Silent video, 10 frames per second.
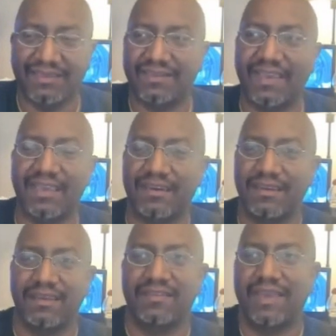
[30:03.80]
said
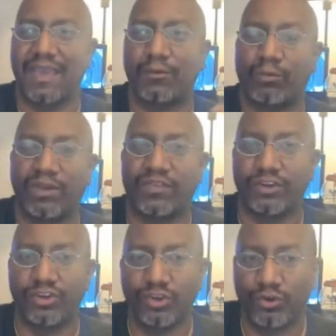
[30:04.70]
that with
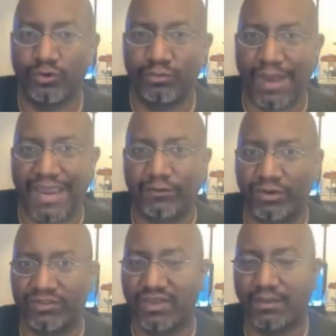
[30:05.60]
new
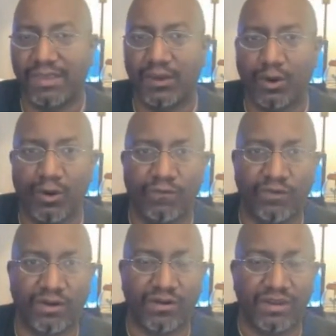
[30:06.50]
migrants coming
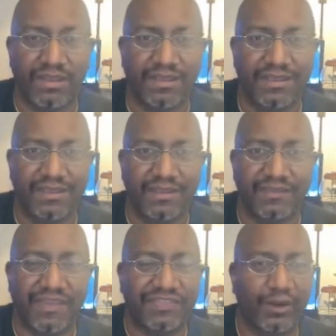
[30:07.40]
over,
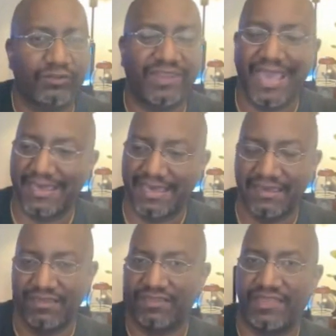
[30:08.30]
that they're
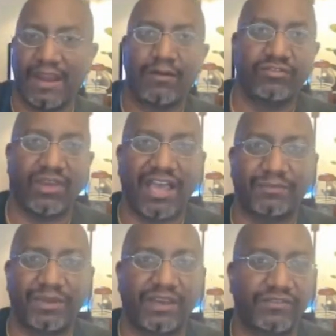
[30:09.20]
taking their jobs
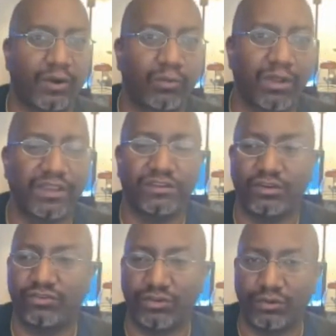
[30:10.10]
because they're willing to
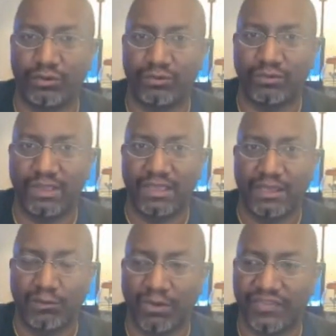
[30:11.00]
do
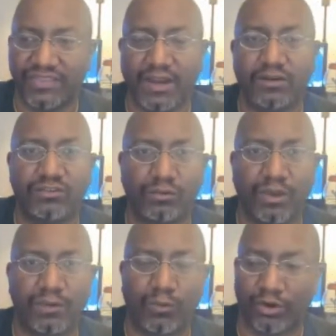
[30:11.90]
what they're
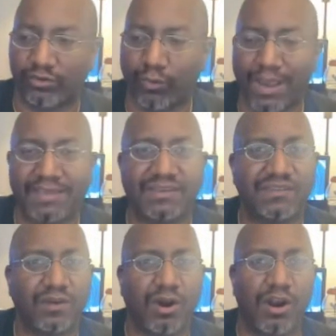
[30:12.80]
doing, work twice
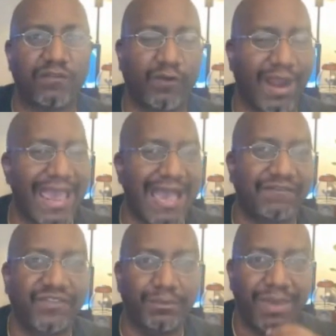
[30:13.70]
as hard for
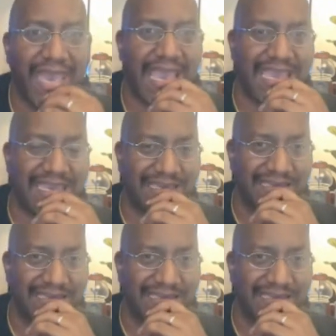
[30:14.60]
half the pay.